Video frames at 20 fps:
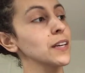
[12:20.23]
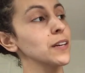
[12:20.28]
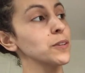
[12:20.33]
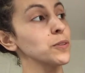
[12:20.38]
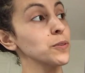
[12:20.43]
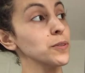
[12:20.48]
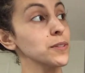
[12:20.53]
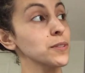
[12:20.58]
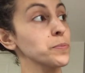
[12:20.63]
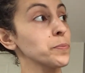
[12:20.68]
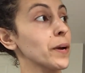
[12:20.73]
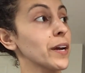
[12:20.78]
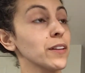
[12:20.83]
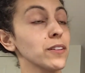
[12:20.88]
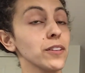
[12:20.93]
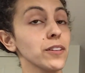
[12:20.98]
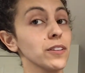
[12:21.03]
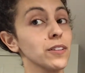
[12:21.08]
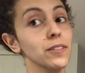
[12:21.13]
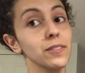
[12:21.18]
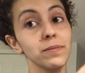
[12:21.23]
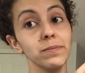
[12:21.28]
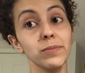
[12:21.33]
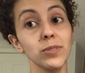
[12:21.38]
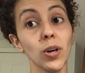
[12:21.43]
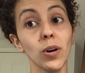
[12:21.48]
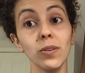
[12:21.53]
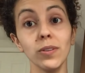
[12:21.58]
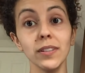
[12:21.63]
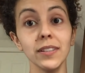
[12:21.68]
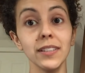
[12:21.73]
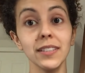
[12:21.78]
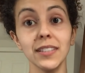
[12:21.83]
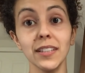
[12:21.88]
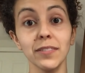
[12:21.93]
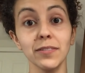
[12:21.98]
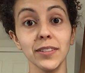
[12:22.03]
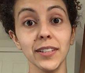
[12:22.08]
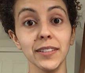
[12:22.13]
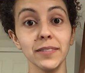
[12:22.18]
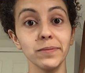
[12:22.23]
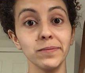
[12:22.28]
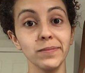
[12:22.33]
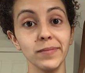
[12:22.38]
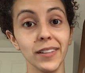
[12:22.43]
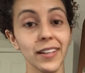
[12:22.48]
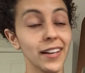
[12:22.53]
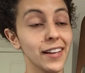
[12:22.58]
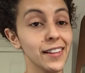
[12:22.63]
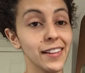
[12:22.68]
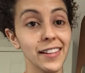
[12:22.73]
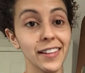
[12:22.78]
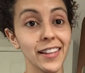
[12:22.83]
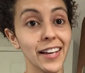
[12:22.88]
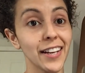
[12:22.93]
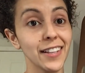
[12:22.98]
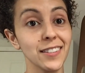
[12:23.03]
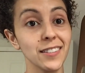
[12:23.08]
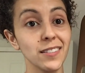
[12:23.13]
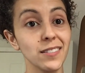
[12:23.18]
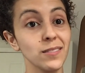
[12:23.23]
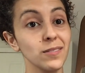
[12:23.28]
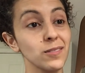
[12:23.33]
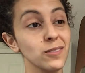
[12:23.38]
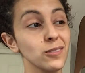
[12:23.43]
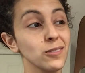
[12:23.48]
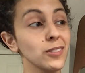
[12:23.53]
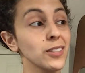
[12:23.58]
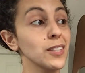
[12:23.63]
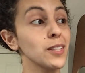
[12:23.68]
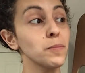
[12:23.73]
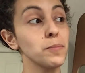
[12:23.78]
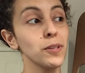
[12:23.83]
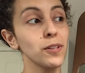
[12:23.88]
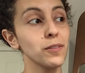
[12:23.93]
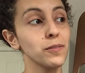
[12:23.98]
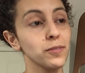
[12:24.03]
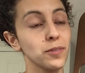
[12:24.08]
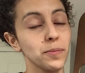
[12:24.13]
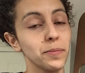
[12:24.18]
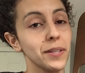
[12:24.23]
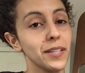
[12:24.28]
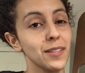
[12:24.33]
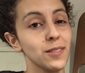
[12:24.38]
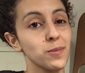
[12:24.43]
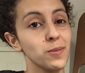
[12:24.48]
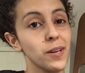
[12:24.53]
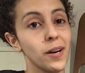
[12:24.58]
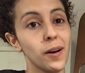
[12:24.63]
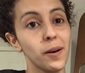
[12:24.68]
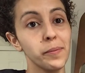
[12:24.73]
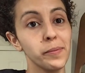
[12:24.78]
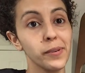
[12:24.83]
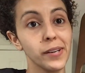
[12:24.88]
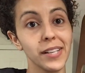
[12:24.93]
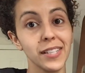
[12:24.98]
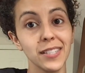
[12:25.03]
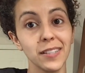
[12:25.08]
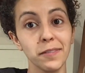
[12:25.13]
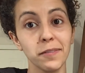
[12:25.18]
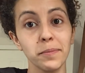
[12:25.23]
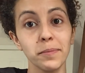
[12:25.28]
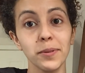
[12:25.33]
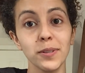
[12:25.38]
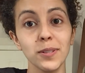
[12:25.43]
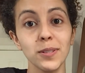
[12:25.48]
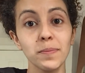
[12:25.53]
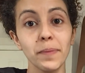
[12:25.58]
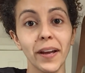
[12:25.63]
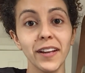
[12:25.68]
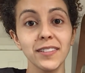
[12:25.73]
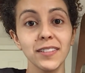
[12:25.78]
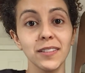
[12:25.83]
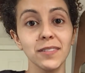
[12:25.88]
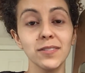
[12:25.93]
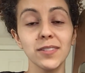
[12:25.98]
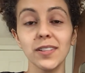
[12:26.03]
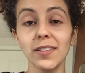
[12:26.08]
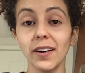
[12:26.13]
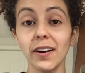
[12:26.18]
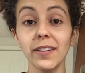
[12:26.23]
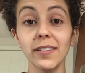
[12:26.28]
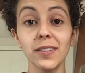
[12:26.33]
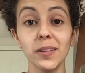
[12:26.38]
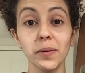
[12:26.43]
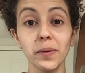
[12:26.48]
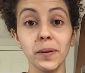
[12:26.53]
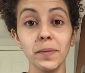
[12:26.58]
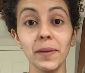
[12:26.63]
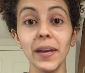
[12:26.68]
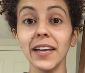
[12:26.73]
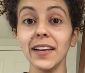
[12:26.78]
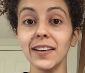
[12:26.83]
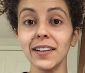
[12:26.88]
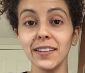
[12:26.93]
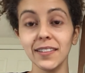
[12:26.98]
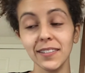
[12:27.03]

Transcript: Yours might look totally different, and I think that's really beautiful because we all bring a different perspective to the art that we make.